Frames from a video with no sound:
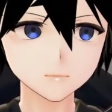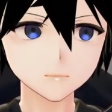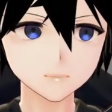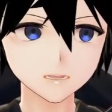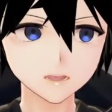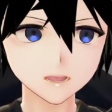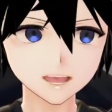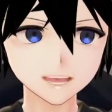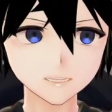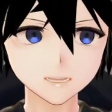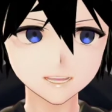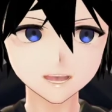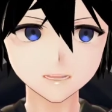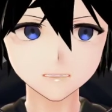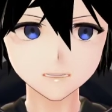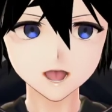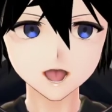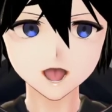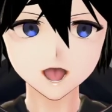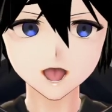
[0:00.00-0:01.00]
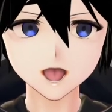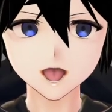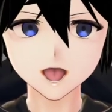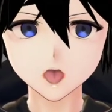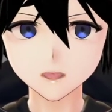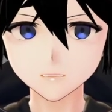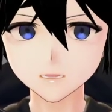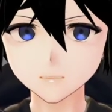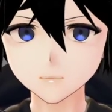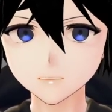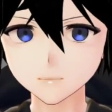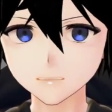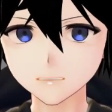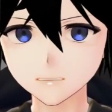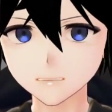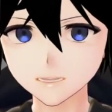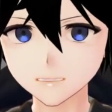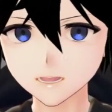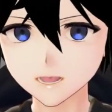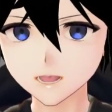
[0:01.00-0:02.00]
And now, more
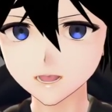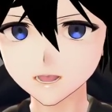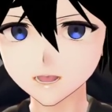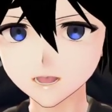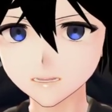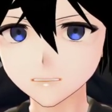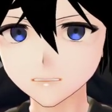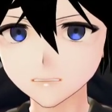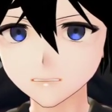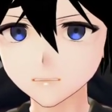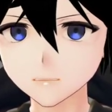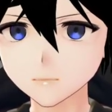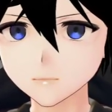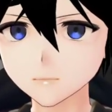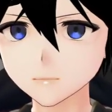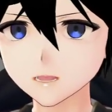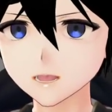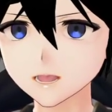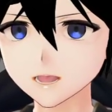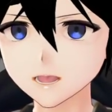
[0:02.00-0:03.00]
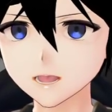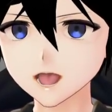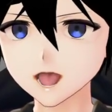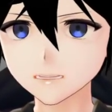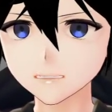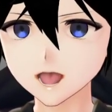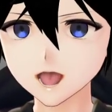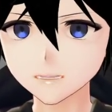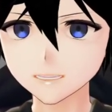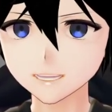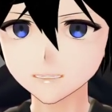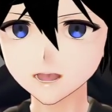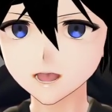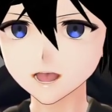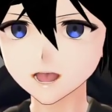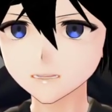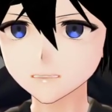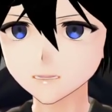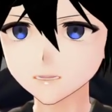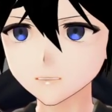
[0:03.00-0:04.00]
settings! Leap motion
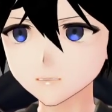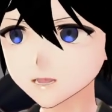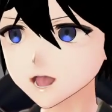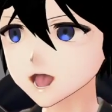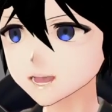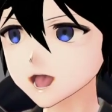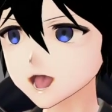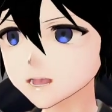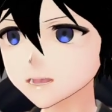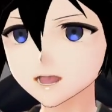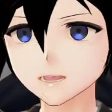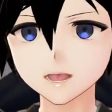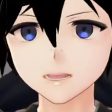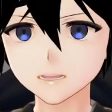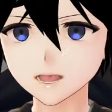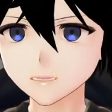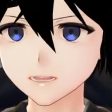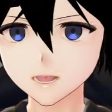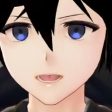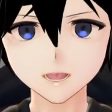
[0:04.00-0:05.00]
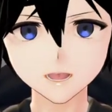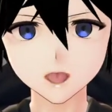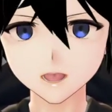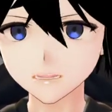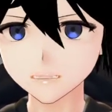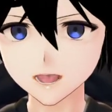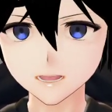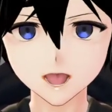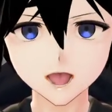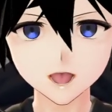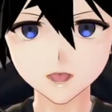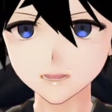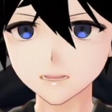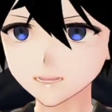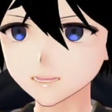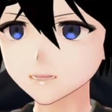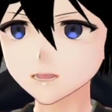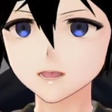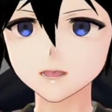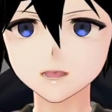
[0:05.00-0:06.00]
settings. I don't have leap motion. I've
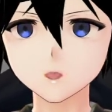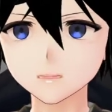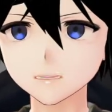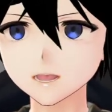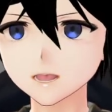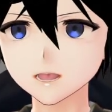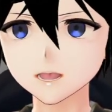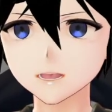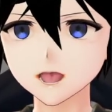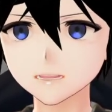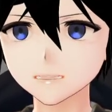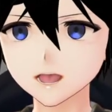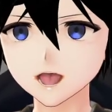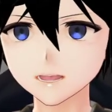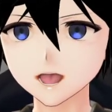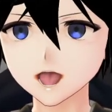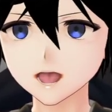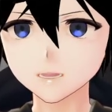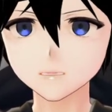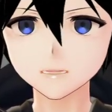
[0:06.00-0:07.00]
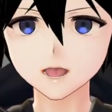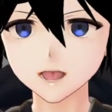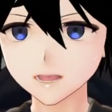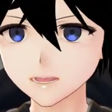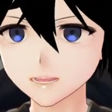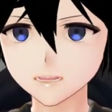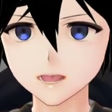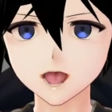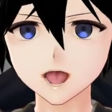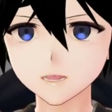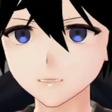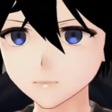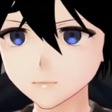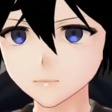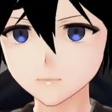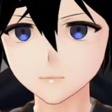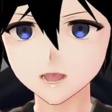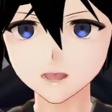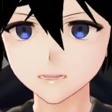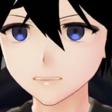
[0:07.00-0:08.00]
never used leap motion. I don't know.
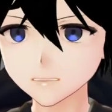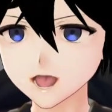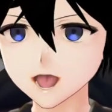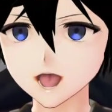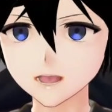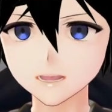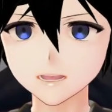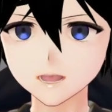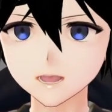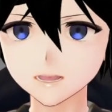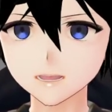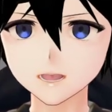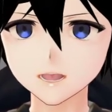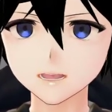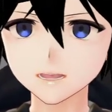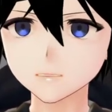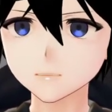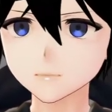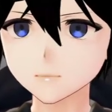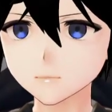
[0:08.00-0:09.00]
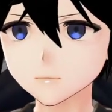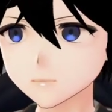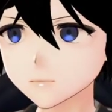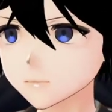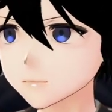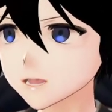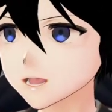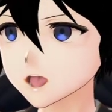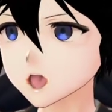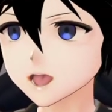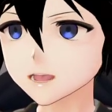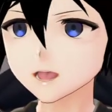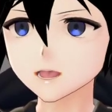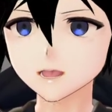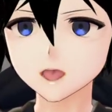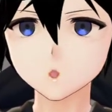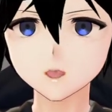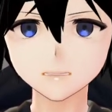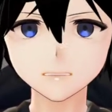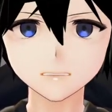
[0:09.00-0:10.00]
I'm sorry. If you got leap
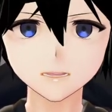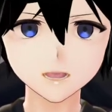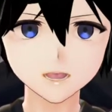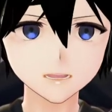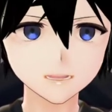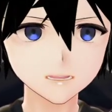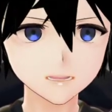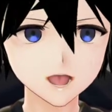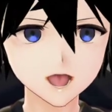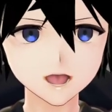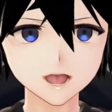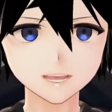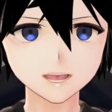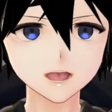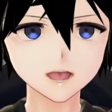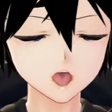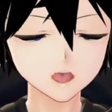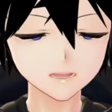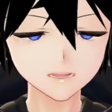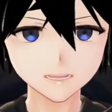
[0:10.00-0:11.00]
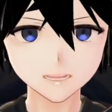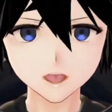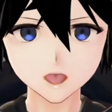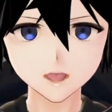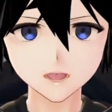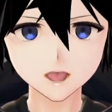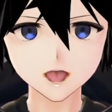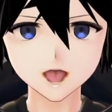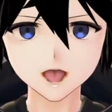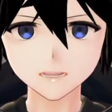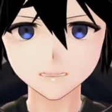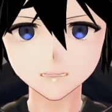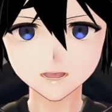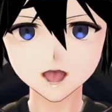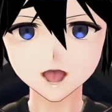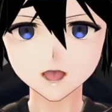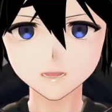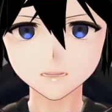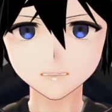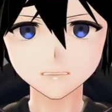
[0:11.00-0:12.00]
motion, I can't help you much. I
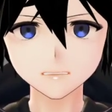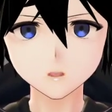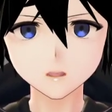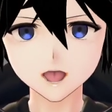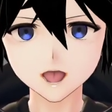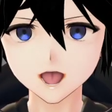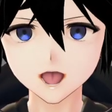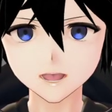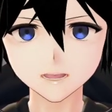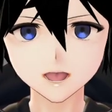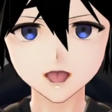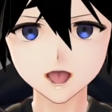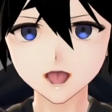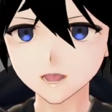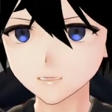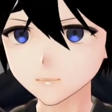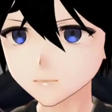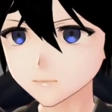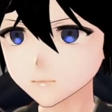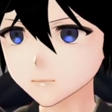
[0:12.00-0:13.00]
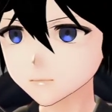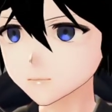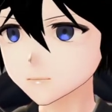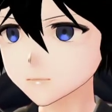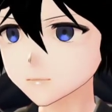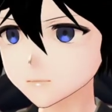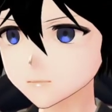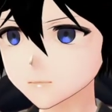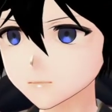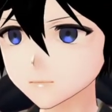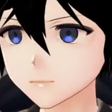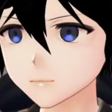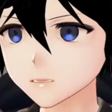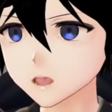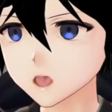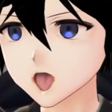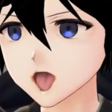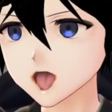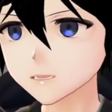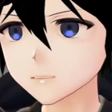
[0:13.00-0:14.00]
can try, but
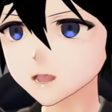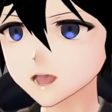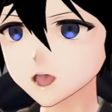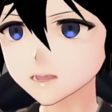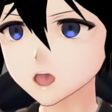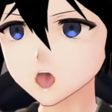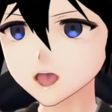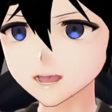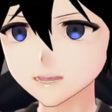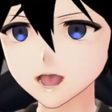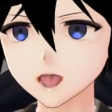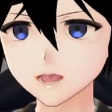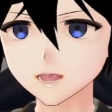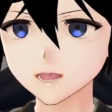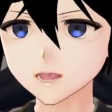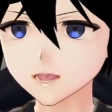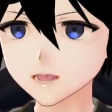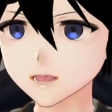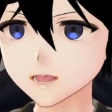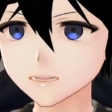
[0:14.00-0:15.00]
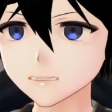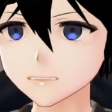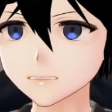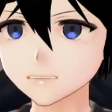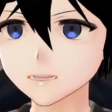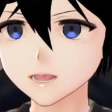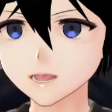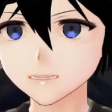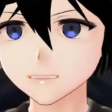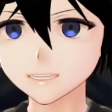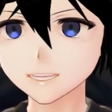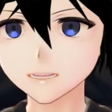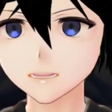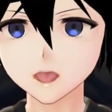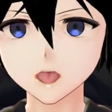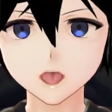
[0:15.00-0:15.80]
I'm not going to be a huge help.